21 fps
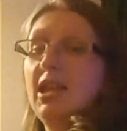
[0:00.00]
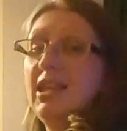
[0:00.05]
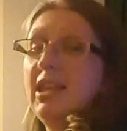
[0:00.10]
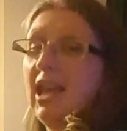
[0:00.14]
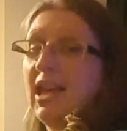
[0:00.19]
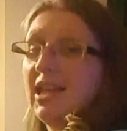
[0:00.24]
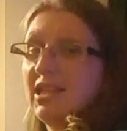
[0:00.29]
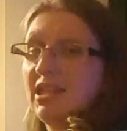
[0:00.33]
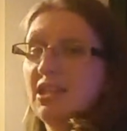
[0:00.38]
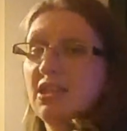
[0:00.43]

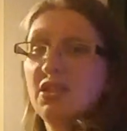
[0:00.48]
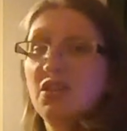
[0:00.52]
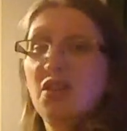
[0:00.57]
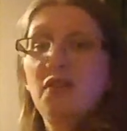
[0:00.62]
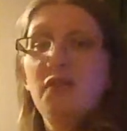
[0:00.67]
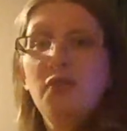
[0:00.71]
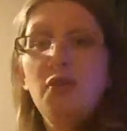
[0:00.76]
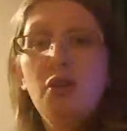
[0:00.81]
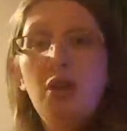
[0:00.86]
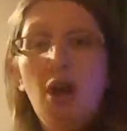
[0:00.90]
Yes, so
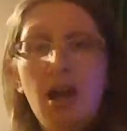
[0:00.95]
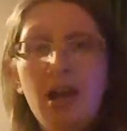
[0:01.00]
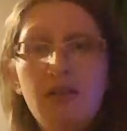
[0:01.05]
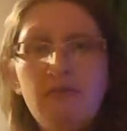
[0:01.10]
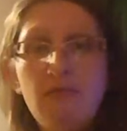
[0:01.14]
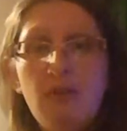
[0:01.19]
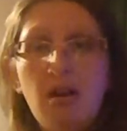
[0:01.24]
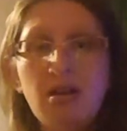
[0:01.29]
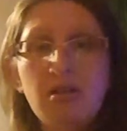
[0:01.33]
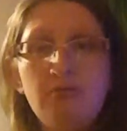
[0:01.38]
if you like
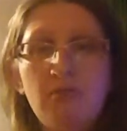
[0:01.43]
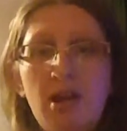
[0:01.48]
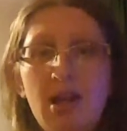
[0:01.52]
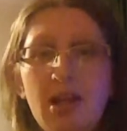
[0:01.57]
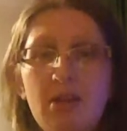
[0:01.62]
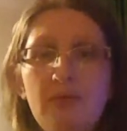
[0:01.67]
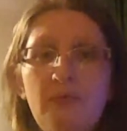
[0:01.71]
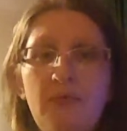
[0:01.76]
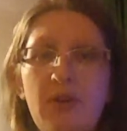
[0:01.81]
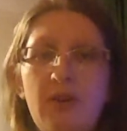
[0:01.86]
a
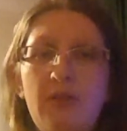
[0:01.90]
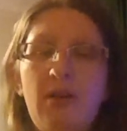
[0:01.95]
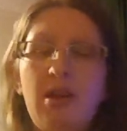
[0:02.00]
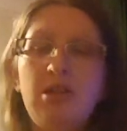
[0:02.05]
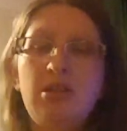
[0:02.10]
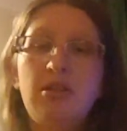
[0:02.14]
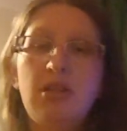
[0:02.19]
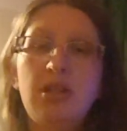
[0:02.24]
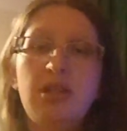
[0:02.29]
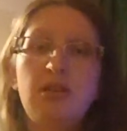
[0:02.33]
rucksack
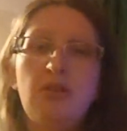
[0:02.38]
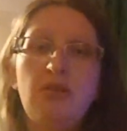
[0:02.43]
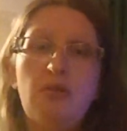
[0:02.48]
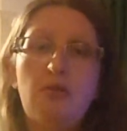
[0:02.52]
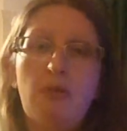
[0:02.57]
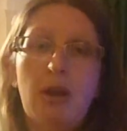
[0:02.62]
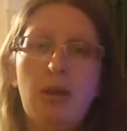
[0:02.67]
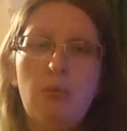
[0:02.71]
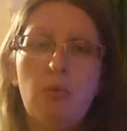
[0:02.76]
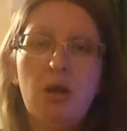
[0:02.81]
configuration, this is a
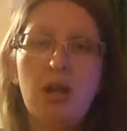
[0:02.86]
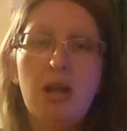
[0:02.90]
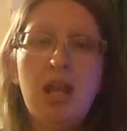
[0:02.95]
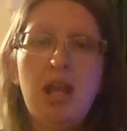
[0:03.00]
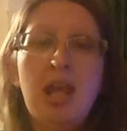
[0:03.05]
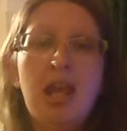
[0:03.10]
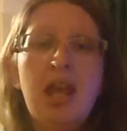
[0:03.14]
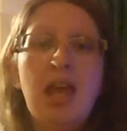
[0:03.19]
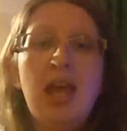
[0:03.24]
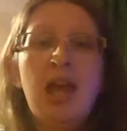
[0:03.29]
great one.
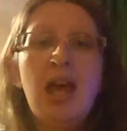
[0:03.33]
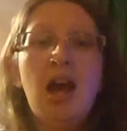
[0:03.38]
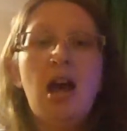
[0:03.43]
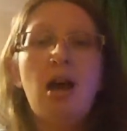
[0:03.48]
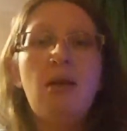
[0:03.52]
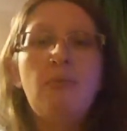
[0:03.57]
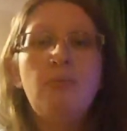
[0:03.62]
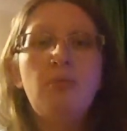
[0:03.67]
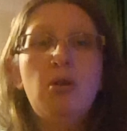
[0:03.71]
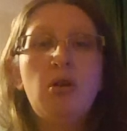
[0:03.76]

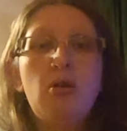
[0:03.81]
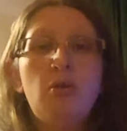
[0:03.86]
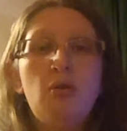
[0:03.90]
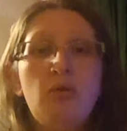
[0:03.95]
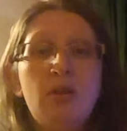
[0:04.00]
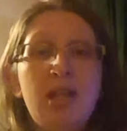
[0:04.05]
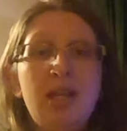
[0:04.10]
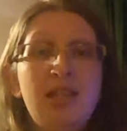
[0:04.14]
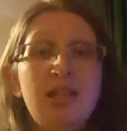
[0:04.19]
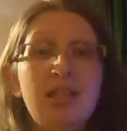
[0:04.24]

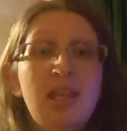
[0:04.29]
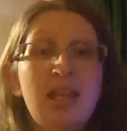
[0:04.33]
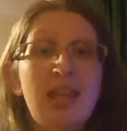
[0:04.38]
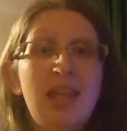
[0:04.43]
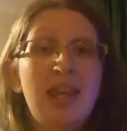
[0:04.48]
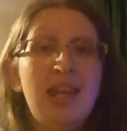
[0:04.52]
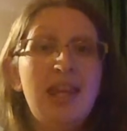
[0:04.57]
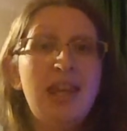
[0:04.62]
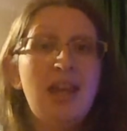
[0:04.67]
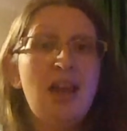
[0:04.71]
According to
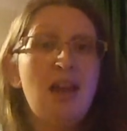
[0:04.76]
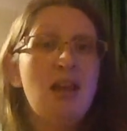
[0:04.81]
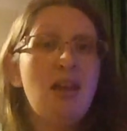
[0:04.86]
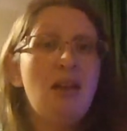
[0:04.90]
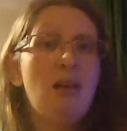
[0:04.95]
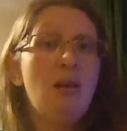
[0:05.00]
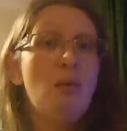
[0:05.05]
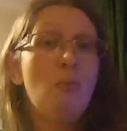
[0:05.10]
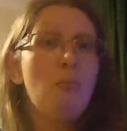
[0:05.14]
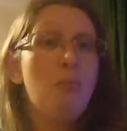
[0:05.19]
the
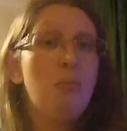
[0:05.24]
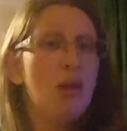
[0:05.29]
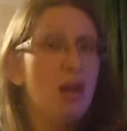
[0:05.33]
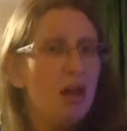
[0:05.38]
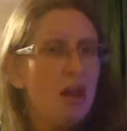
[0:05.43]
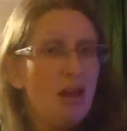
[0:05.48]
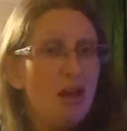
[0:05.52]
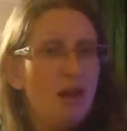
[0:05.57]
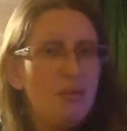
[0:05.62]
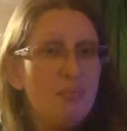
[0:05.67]

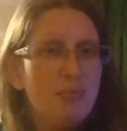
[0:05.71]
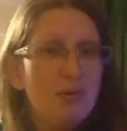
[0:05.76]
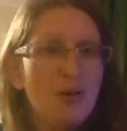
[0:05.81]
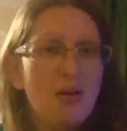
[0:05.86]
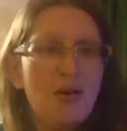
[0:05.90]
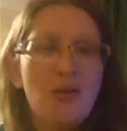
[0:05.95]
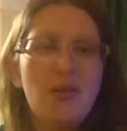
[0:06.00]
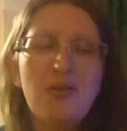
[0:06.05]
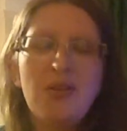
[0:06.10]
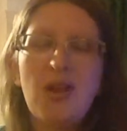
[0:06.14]
blurb
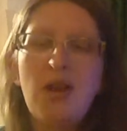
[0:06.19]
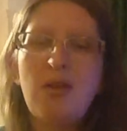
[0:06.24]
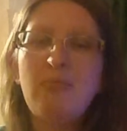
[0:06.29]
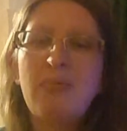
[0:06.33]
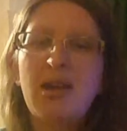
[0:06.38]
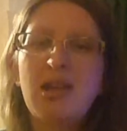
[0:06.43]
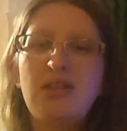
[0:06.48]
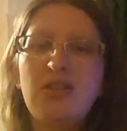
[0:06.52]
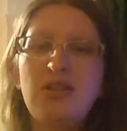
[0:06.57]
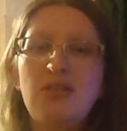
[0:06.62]
on
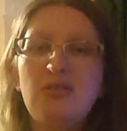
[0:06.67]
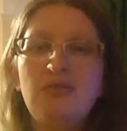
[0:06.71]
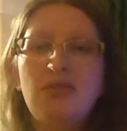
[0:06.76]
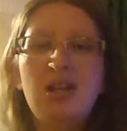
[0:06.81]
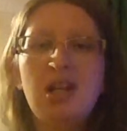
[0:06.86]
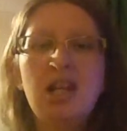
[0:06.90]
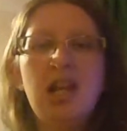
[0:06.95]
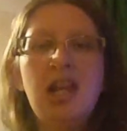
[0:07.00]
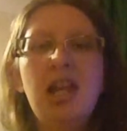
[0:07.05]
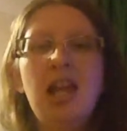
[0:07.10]
Nomad
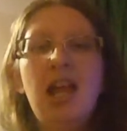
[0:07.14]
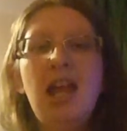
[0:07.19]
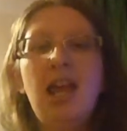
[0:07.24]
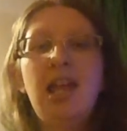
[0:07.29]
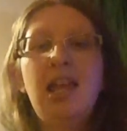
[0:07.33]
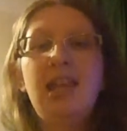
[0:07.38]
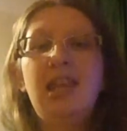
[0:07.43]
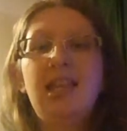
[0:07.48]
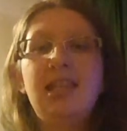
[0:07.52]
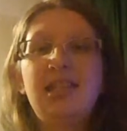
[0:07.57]
Children,
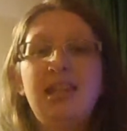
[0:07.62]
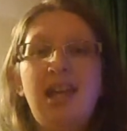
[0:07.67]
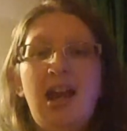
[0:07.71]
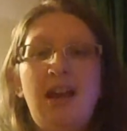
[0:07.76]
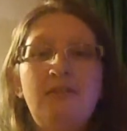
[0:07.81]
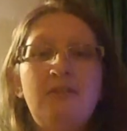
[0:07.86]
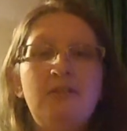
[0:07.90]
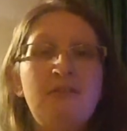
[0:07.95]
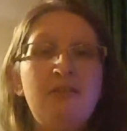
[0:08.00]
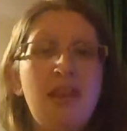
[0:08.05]
this
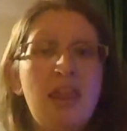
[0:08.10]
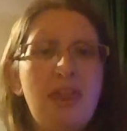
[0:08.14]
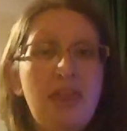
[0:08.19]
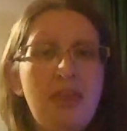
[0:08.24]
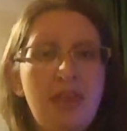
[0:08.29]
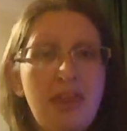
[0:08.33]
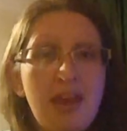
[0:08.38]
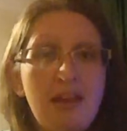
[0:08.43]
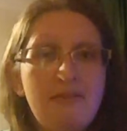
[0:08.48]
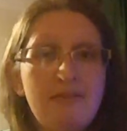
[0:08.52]
carrier in
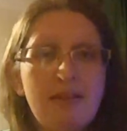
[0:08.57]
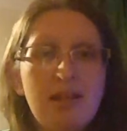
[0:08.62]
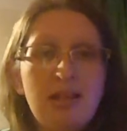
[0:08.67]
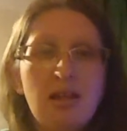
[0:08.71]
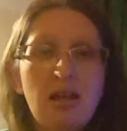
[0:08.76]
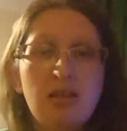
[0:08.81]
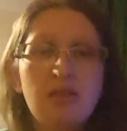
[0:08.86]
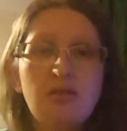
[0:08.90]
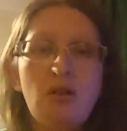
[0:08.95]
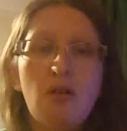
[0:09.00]
theory
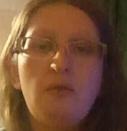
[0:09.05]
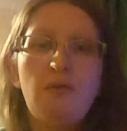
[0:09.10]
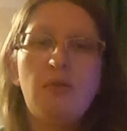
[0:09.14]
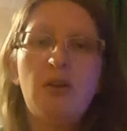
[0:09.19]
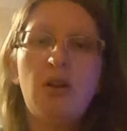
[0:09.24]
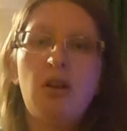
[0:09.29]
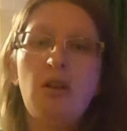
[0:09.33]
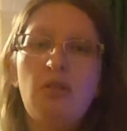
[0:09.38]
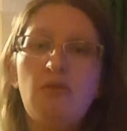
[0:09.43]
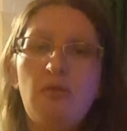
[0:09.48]
does
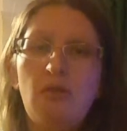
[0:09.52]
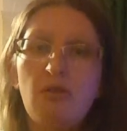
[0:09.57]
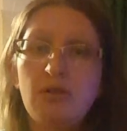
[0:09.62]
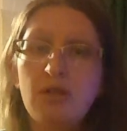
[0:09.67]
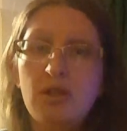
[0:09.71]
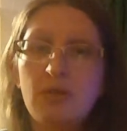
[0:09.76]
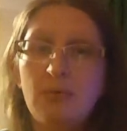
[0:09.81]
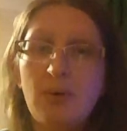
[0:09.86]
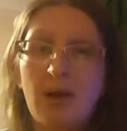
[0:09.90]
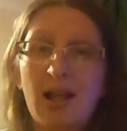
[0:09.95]
offer a
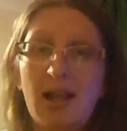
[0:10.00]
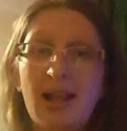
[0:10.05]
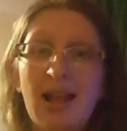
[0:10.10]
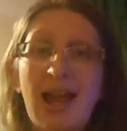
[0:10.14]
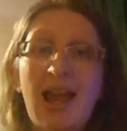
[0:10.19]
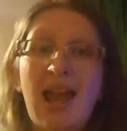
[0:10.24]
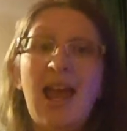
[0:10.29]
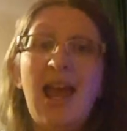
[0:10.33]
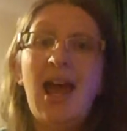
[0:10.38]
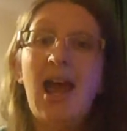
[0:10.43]
cross as well.
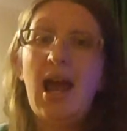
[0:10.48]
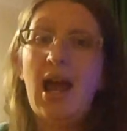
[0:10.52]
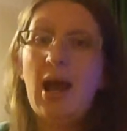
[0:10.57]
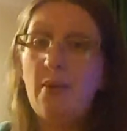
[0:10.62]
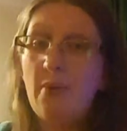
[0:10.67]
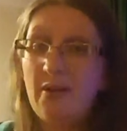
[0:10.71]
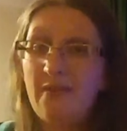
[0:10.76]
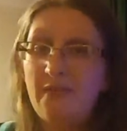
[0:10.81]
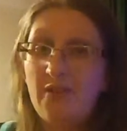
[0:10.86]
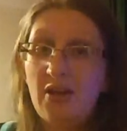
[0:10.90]

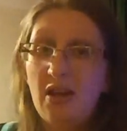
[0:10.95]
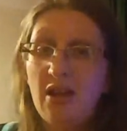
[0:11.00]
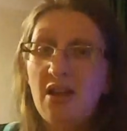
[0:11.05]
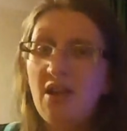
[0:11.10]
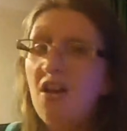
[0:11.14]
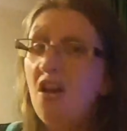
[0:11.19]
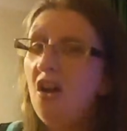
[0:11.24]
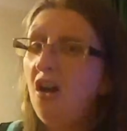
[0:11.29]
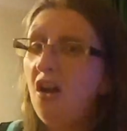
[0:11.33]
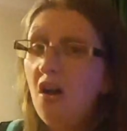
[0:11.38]
However,
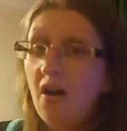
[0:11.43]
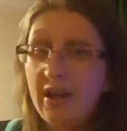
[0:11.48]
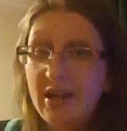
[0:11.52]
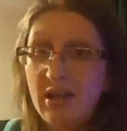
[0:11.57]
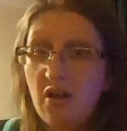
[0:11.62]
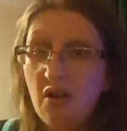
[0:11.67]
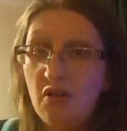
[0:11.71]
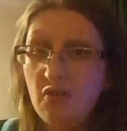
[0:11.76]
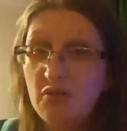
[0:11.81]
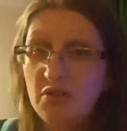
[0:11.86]
I
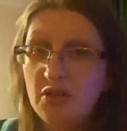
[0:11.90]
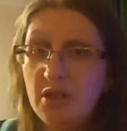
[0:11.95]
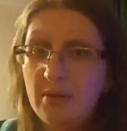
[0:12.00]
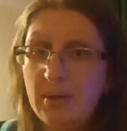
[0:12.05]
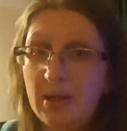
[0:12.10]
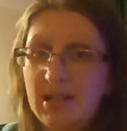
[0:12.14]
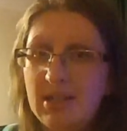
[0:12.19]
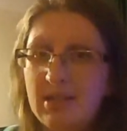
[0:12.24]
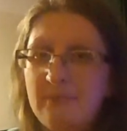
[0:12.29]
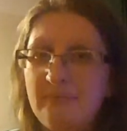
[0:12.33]
can't do
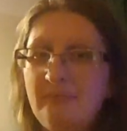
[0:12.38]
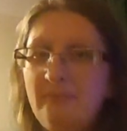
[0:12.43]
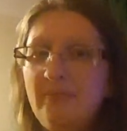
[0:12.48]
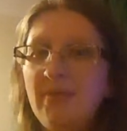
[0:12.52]
it.